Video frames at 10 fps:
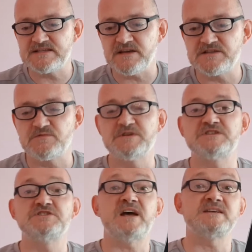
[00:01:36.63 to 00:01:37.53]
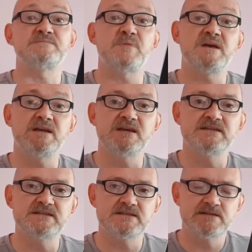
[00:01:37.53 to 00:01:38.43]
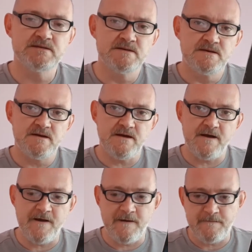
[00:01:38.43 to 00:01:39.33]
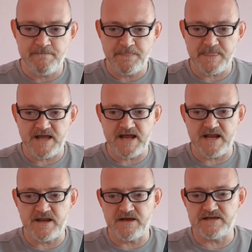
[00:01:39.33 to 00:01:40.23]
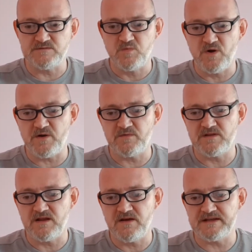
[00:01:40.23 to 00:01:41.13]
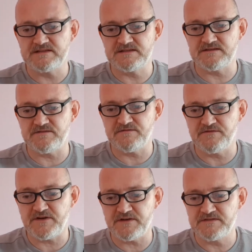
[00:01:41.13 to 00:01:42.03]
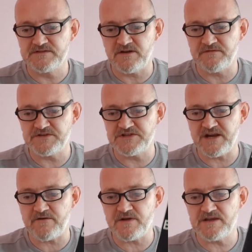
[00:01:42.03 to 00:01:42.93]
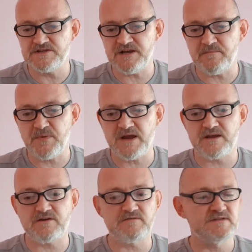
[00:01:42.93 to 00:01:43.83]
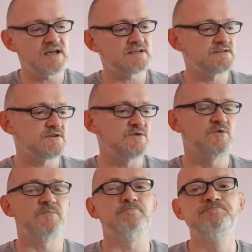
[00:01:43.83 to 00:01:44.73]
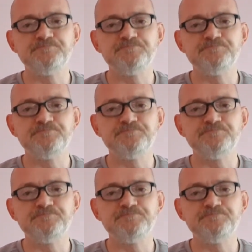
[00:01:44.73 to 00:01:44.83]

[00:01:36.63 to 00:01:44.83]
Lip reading: Swiss jazz pianist, and he's worked with the likes of Don Cherry, Chet Baker, and Dexter Gordon.